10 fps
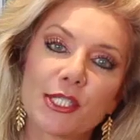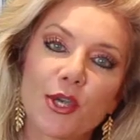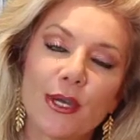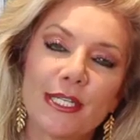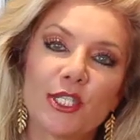is
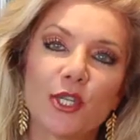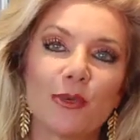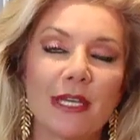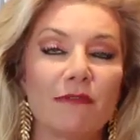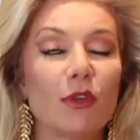going to
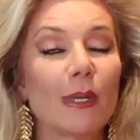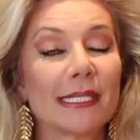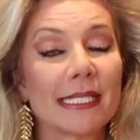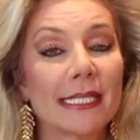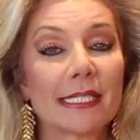give you
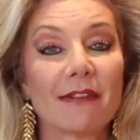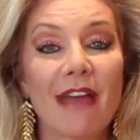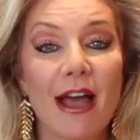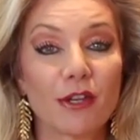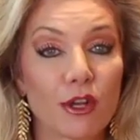a sense of
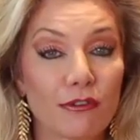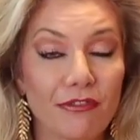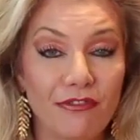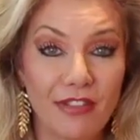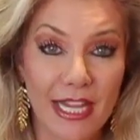how you're
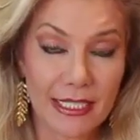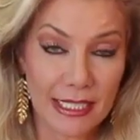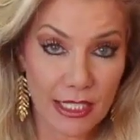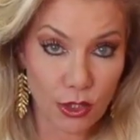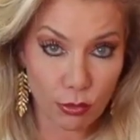
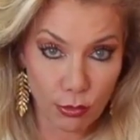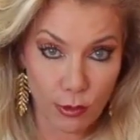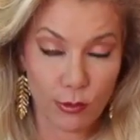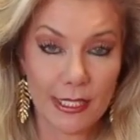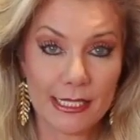feeling
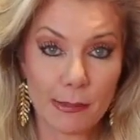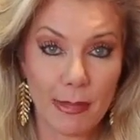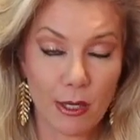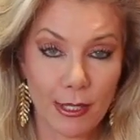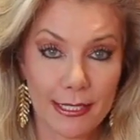through this
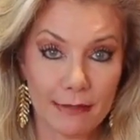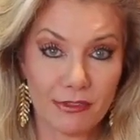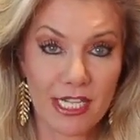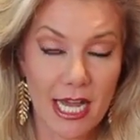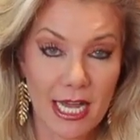period
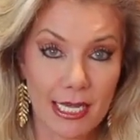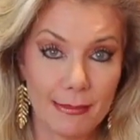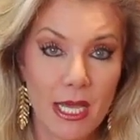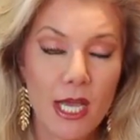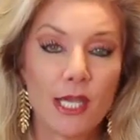of time.